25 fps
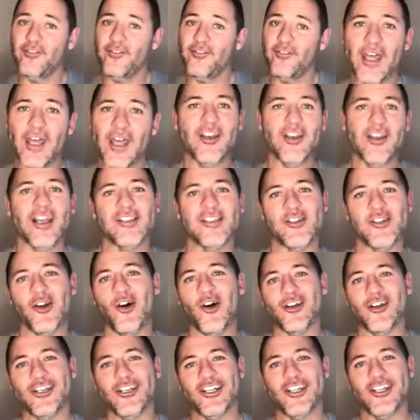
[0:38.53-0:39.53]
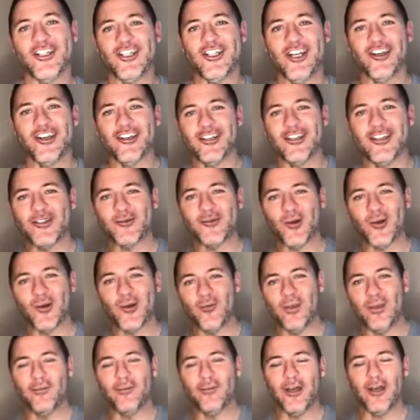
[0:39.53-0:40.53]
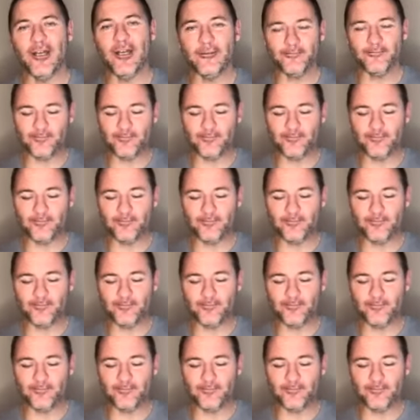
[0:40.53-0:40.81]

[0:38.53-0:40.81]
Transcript: that you guys are all going to share this with me, but